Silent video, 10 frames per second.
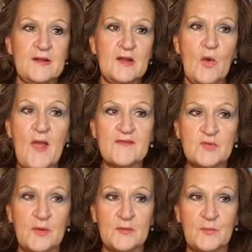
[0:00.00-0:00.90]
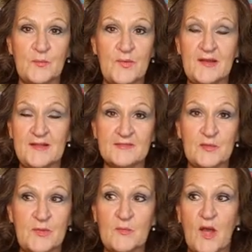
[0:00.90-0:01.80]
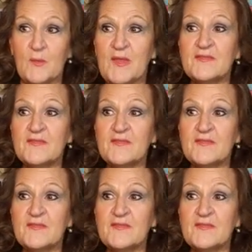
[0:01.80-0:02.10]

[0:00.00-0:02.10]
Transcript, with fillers: go after what it is that we want.